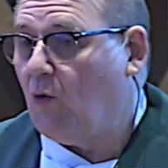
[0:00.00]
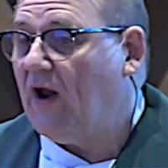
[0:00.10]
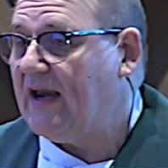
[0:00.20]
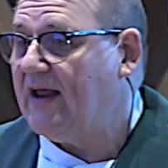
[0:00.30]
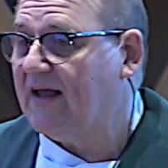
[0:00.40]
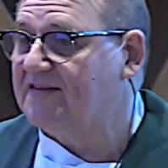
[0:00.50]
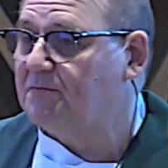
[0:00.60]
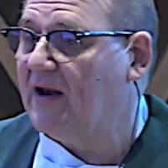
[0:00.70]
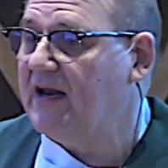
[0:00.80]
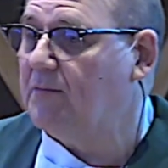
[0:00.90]

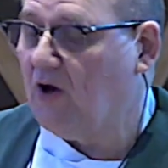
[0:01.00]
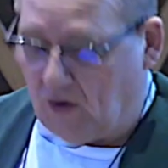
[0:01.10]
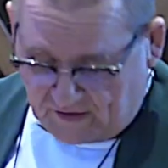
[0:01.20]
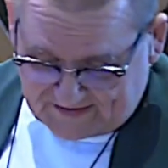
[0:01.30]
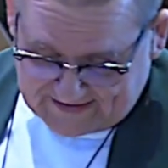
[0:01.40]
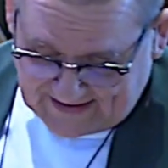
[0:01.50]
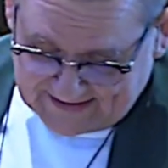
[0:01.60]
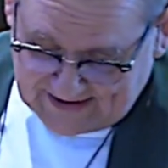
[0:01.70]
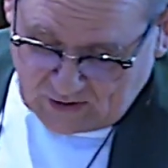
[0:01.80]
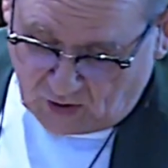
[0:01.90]
unexplainable
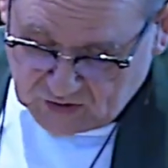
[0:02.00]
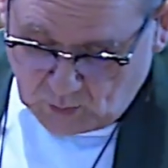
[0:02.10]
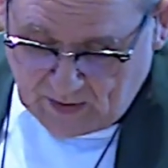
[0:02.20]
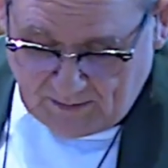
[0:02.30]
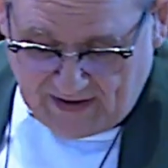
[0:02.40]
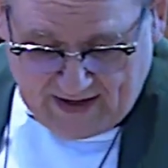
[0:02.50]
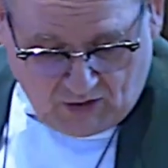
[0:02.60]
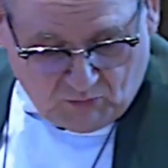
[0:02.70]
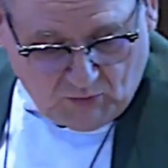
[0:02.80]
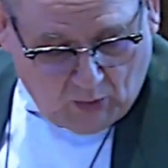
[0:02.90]
hostility, or do we play
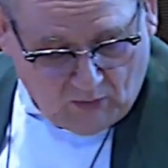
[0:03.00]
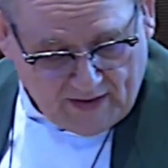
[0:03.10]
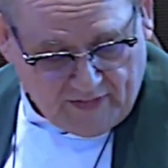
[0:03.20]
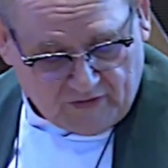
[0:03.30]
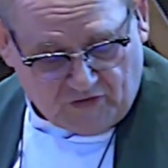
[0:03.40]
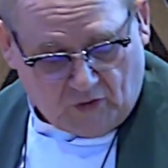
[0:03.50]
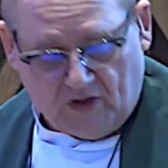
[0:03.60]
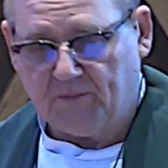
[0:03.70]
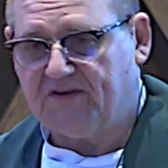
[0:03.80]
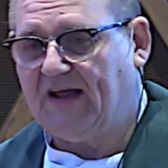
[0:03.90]
a role in the
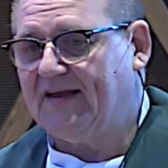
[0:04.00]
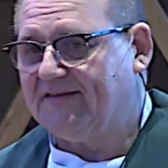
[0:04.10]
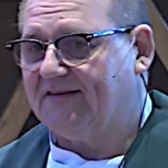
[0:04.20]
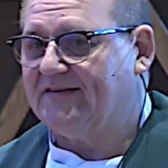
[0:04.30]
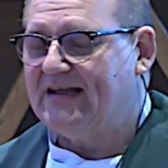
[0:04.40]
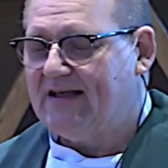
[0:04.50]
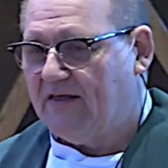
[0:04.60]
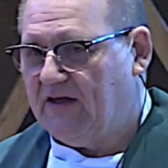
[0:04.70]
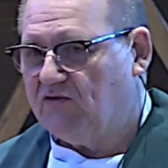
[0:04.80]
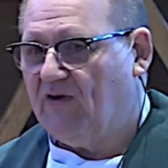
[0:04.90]
circumstances
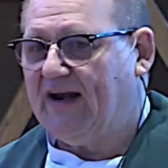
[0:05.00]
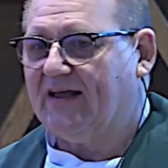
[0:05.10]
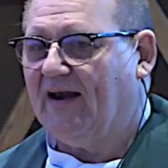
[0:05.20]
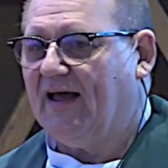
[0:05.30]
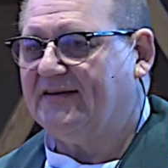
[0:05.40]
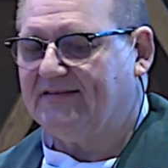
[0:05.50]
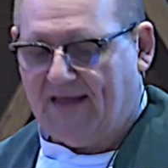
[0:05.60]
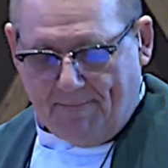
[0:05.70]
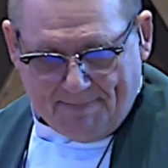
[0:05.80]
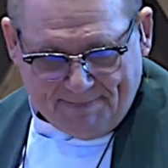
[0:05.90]
that radicalized
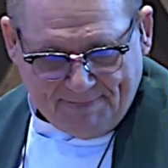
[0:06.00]
them?